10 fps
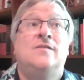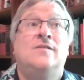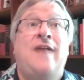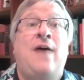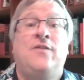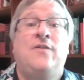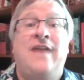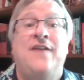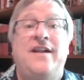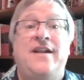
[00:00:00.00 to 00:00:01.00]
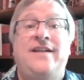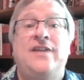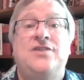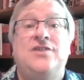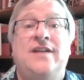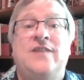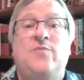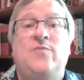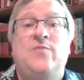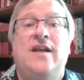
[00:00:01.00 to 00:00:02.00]
out of county detention has
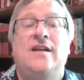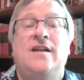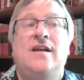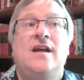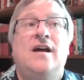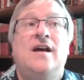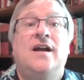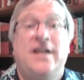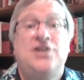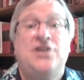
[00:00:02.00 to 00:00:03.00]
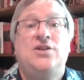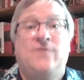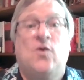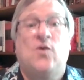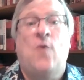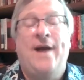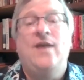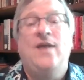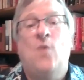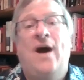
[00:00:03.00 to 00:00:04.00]
been an issue for quite
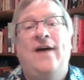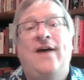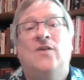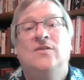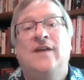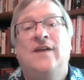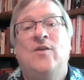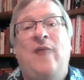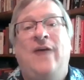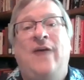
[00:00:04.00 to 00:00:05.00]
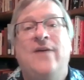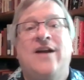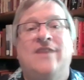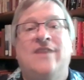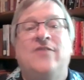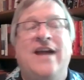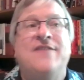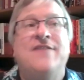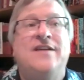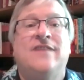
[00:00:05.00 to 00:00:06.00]
a while. I know back when I covered
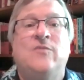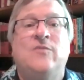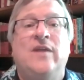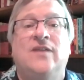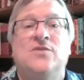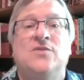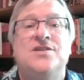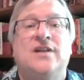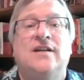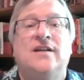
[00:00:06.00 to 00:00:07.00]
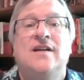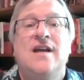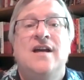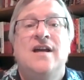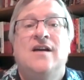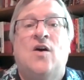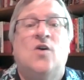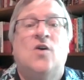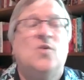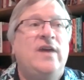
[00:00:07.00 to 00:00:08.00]
county government, it was
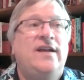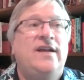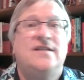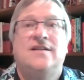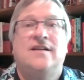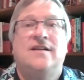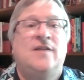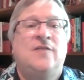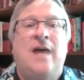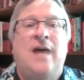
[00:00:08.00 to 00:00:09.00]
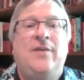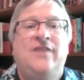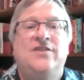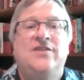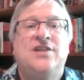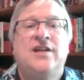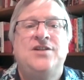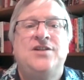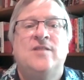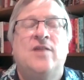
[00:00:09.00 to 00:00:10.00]
always a topic of
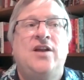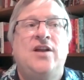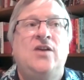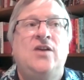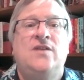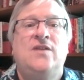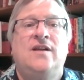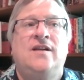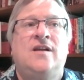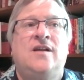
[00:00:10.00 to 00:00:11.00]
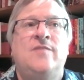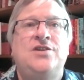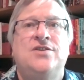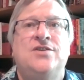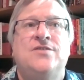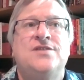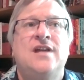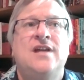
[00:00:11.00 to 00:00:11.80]
discussion among you and the commissioners.